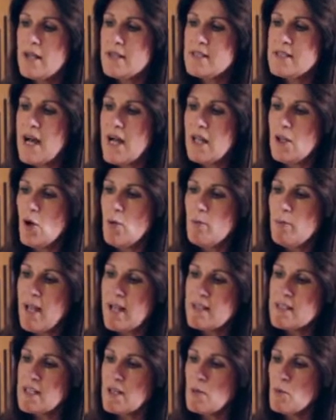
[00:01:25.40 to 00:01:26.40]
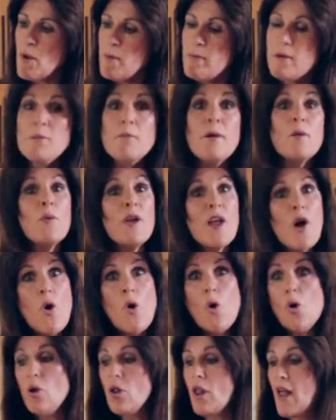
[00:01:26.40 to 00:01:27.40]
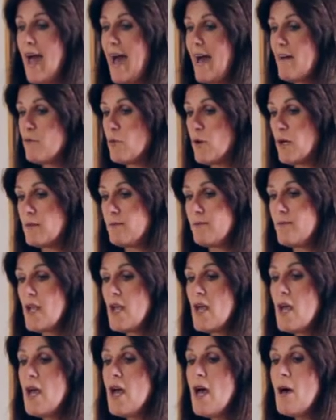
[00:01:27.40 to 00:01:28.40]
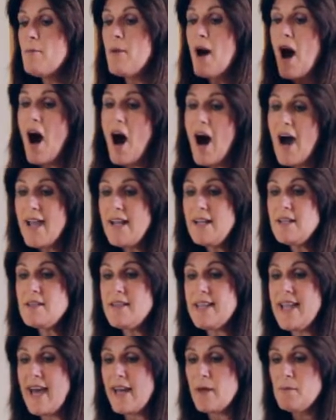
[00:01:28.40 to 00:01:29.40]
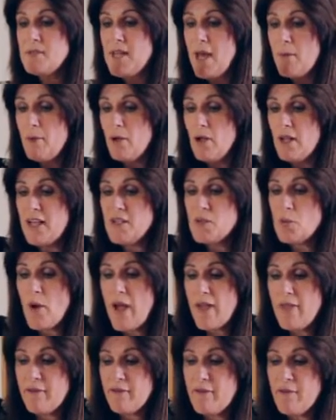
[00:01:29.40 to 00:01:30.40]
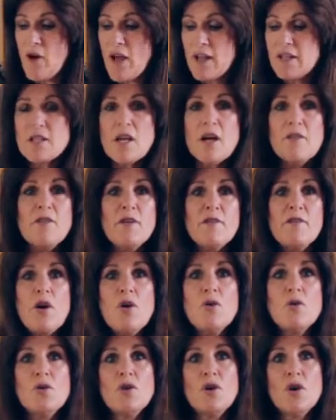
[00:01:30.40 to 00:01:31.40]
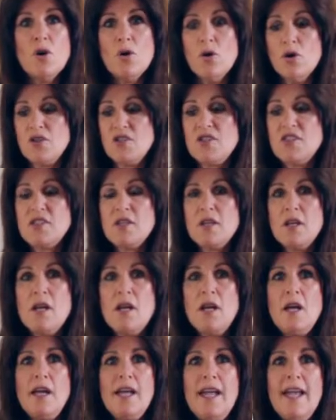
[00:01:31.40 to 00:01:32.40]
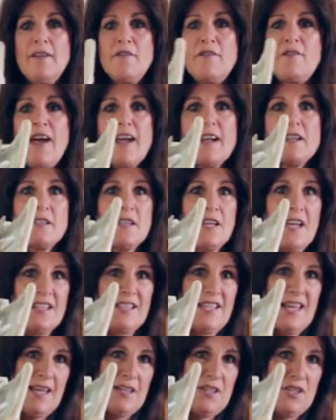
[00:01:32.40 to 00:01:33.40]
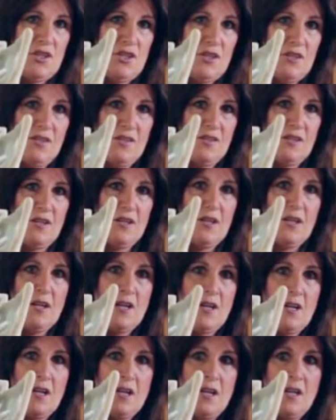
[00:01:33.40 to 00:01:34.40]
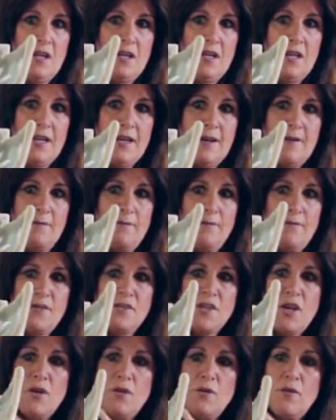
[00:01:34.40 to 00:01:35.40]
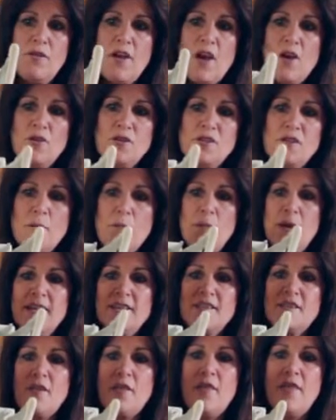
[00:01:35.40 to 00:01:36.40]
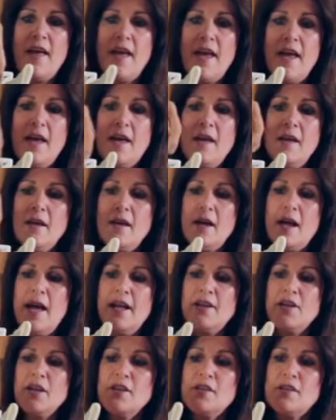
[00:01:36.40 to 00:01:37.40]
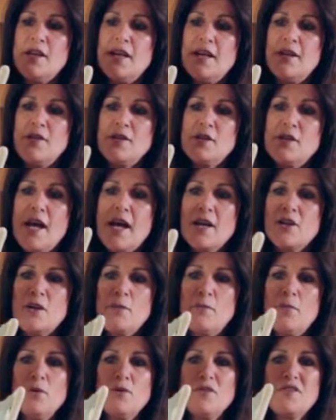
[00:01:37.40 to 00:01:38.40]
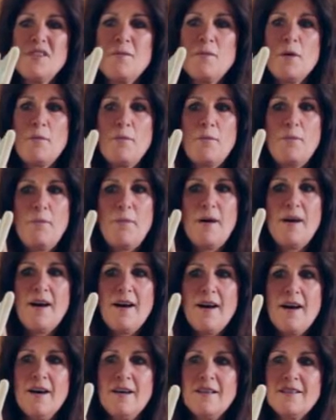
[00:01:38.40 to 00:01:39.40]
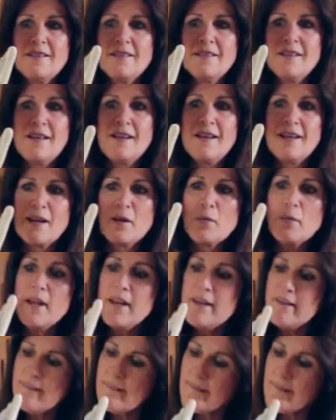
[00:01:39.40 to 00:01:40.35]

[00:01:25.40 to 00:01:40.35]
dull or blunt in women, but we all have one. Behind the Adam's apple is where the front of the vocal cords, in fact, attaches. Yeah, so those bits there, and you can see this actually pulls them apart a little bit,